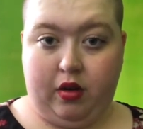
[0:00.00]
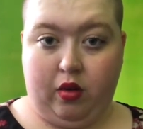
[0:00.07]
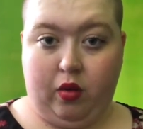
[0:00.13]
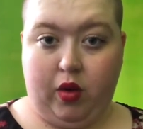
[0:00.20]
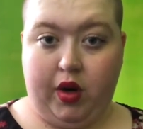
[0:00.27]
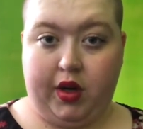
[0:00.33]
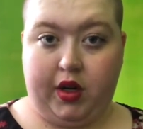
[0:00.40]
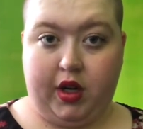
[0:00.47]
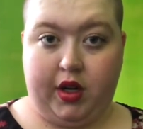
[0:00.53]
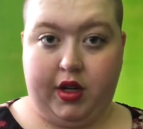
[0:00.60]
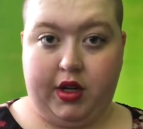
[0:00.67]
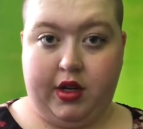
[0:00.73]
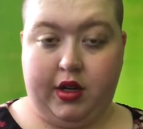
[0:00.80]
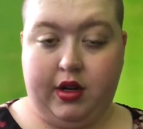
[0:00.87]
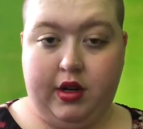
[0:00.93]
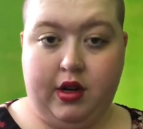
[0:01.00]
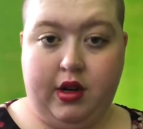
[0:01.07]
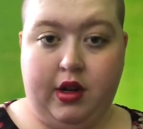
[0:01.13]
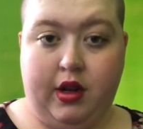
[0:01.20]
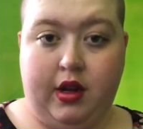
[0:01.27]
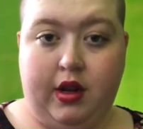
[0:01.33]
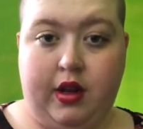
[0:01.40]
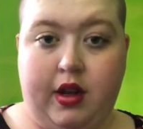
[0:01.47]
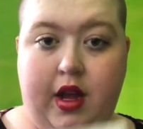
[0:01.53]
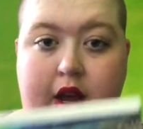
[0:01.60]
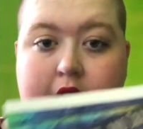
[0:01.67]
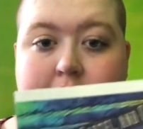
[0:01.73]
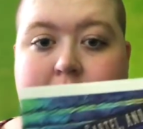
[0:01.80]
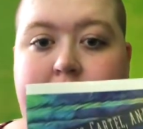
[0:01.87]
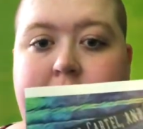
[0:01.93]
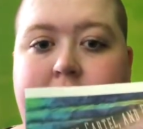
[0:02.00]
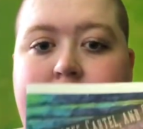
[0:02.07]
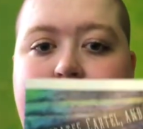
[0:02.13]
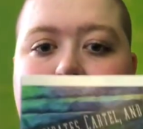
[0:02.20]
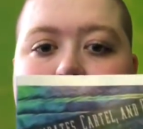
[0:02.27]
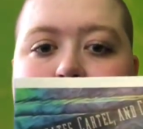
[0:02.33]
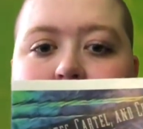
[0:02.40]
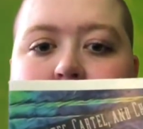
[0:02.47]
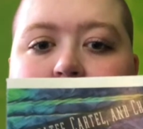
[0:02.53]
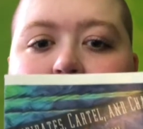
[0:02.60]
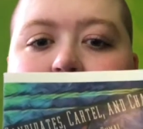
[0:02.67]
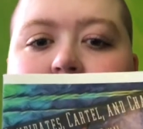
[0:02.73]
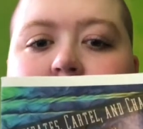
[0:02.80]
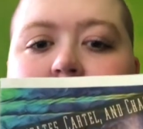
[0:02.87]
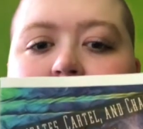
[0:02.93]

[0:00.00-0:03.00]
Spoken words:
work on it. And this is the cover.